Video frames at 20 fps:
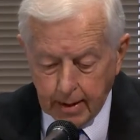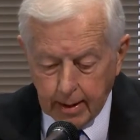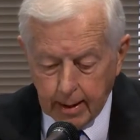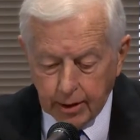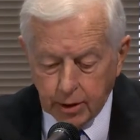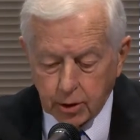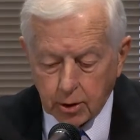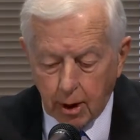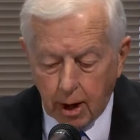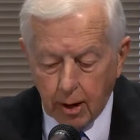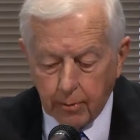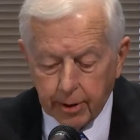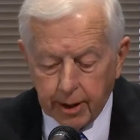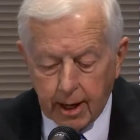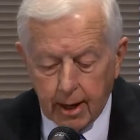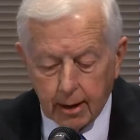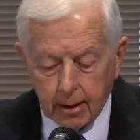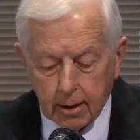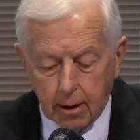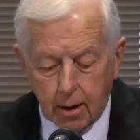He started with
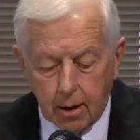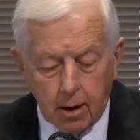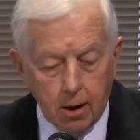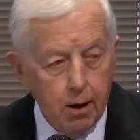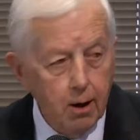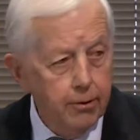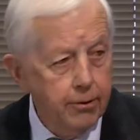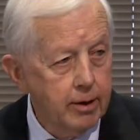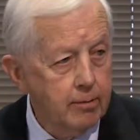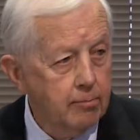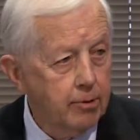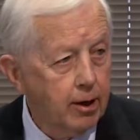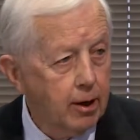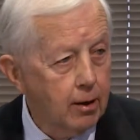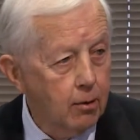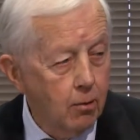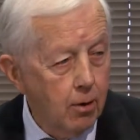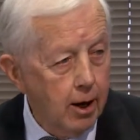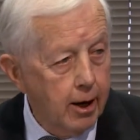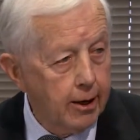alcohol, then
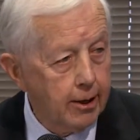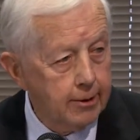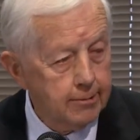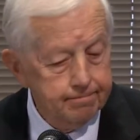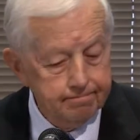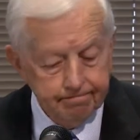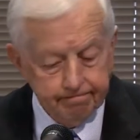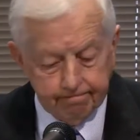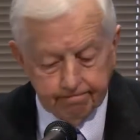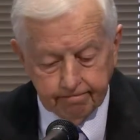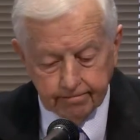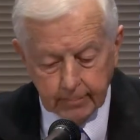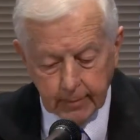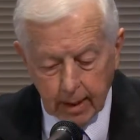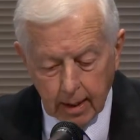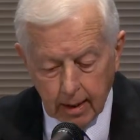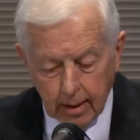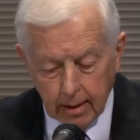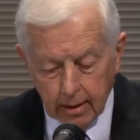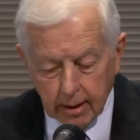marijuana.
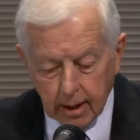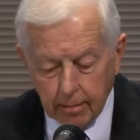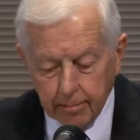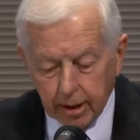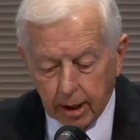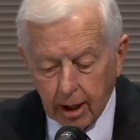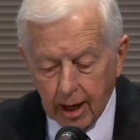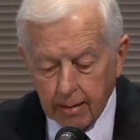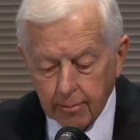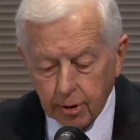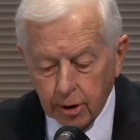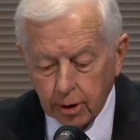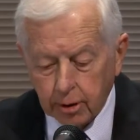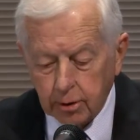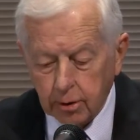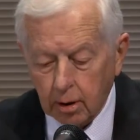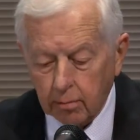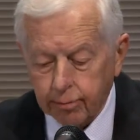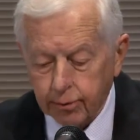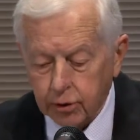Then he became
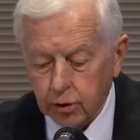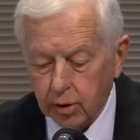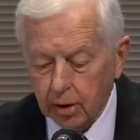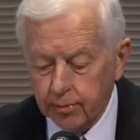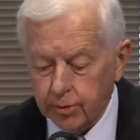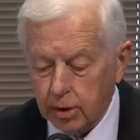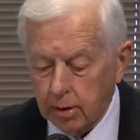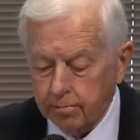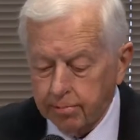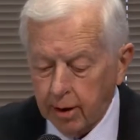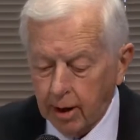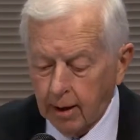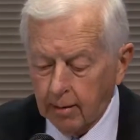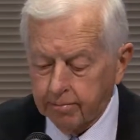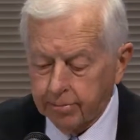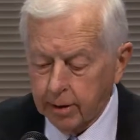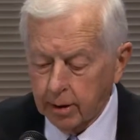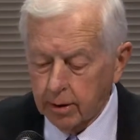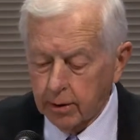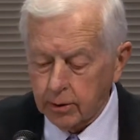hooked on prescription pain
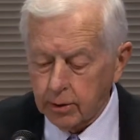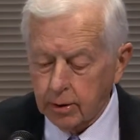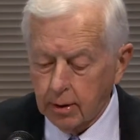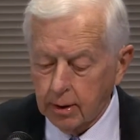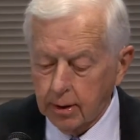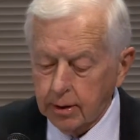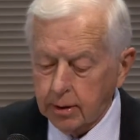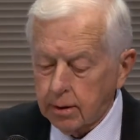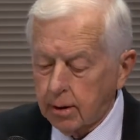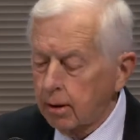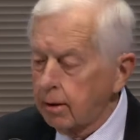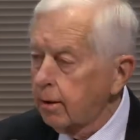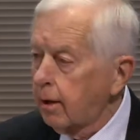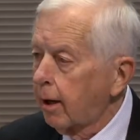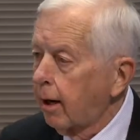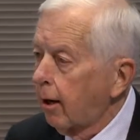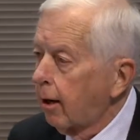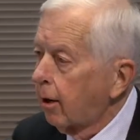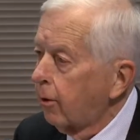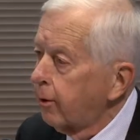pills, and then he turned to
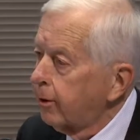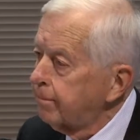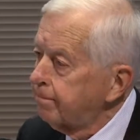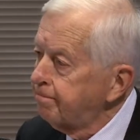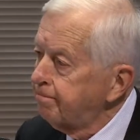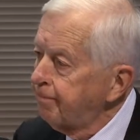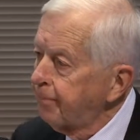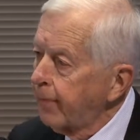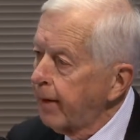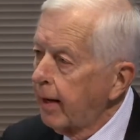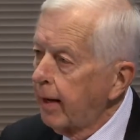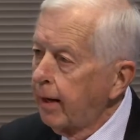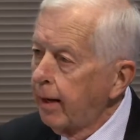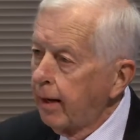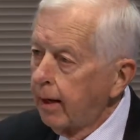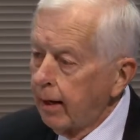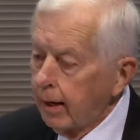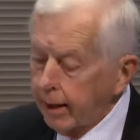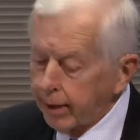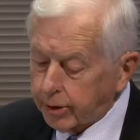heroin.
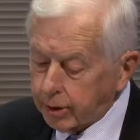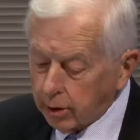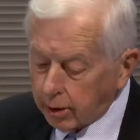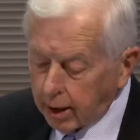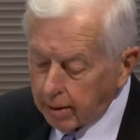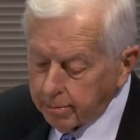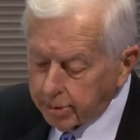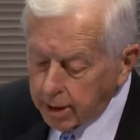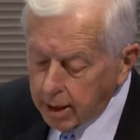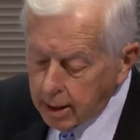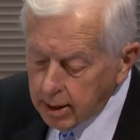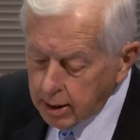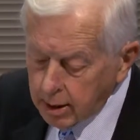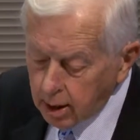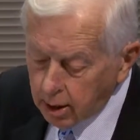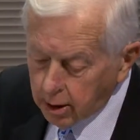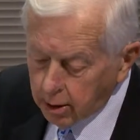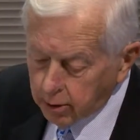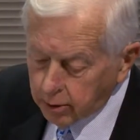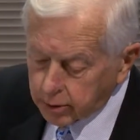It took him 10
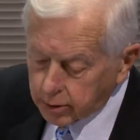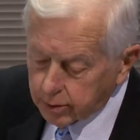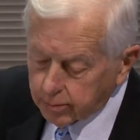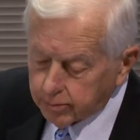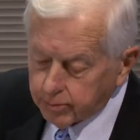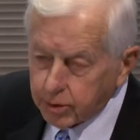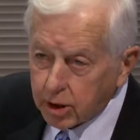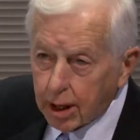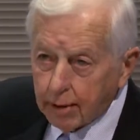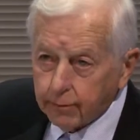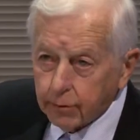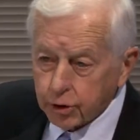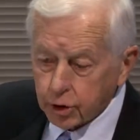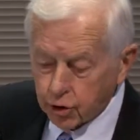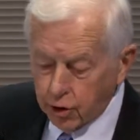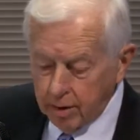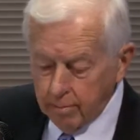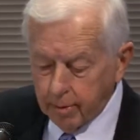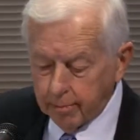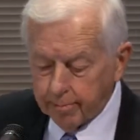years, several
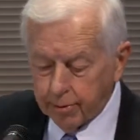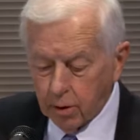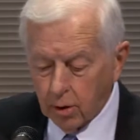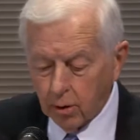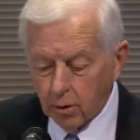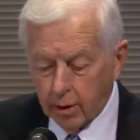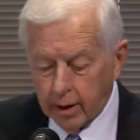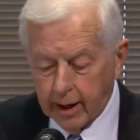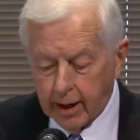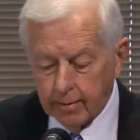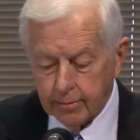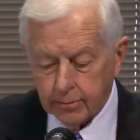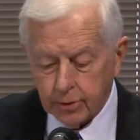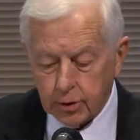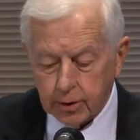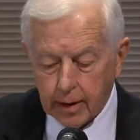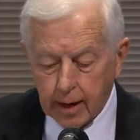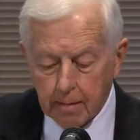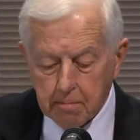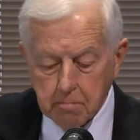treatment
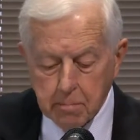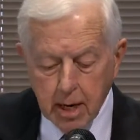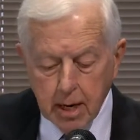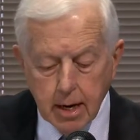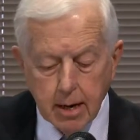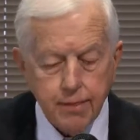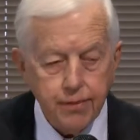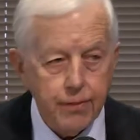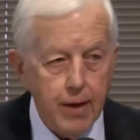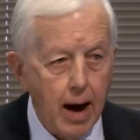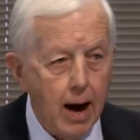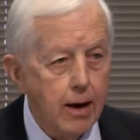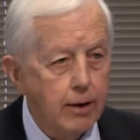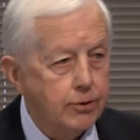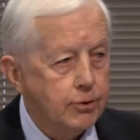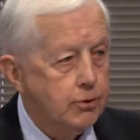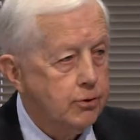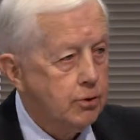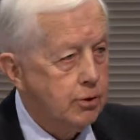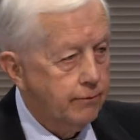programs, and many
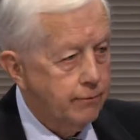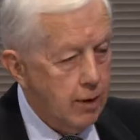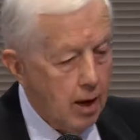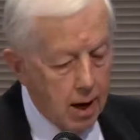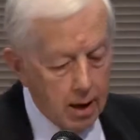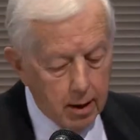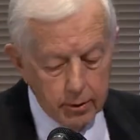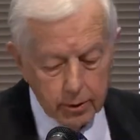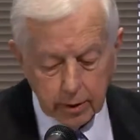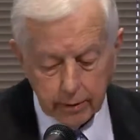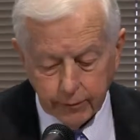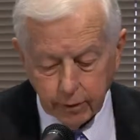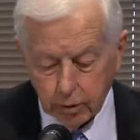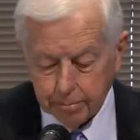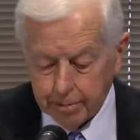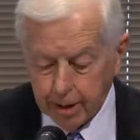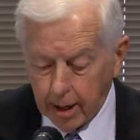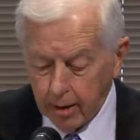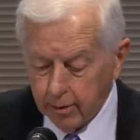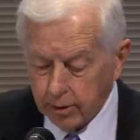thousands of dollars of his
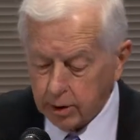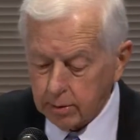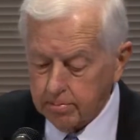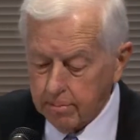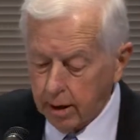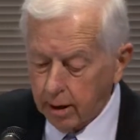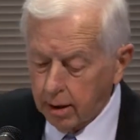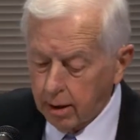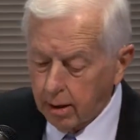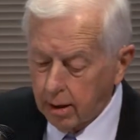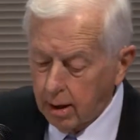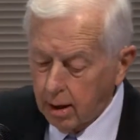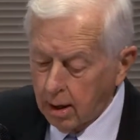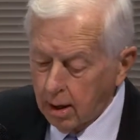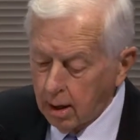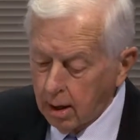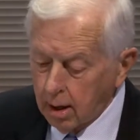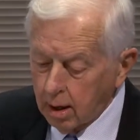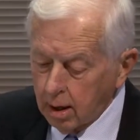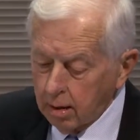parents' money
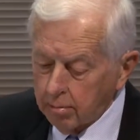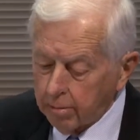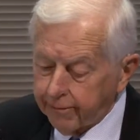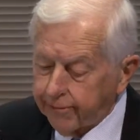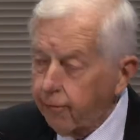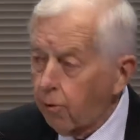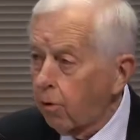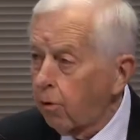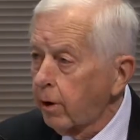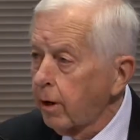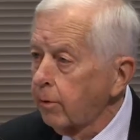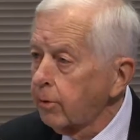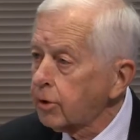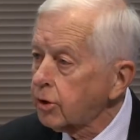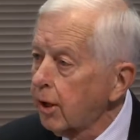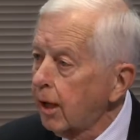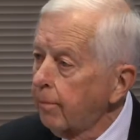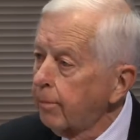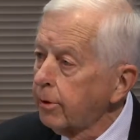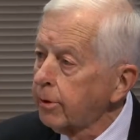before he was
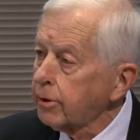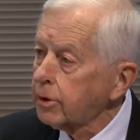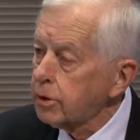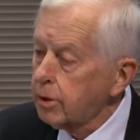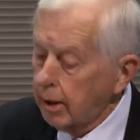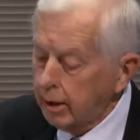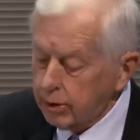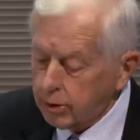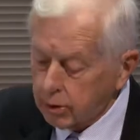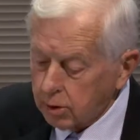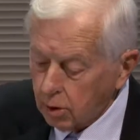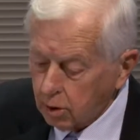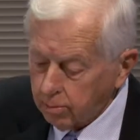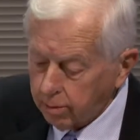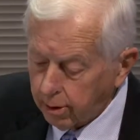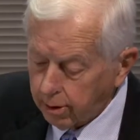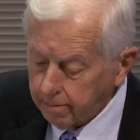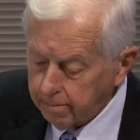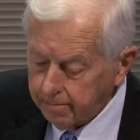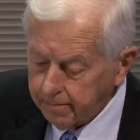able to stay
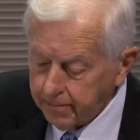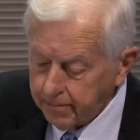sober.